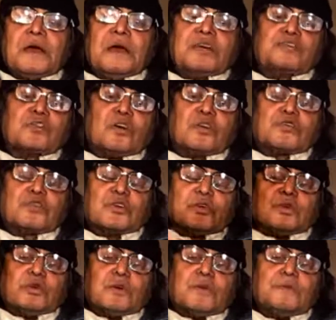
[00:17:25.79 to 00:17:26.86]
it's
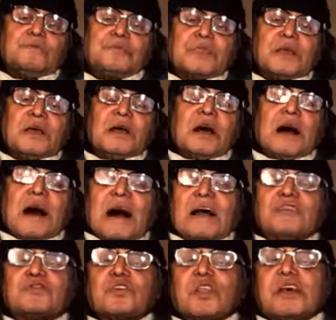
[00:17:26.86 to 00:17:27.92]
also
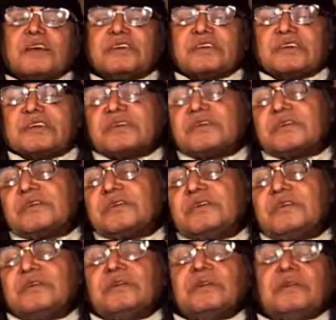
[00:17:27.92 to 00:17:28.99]
isolated
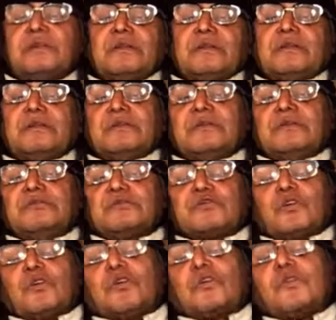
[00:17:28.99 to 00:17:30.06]

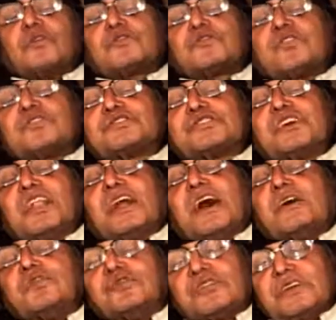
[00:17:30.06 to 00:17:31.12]
so-called social
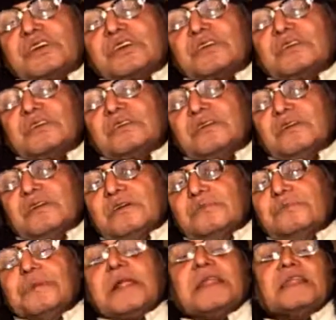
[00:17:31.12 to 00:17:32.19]
housing
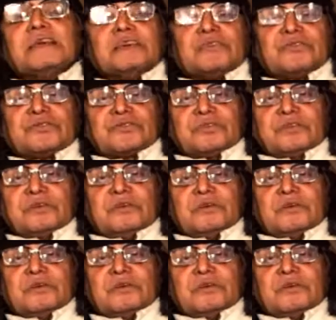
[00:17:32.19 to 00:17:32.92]
buildings.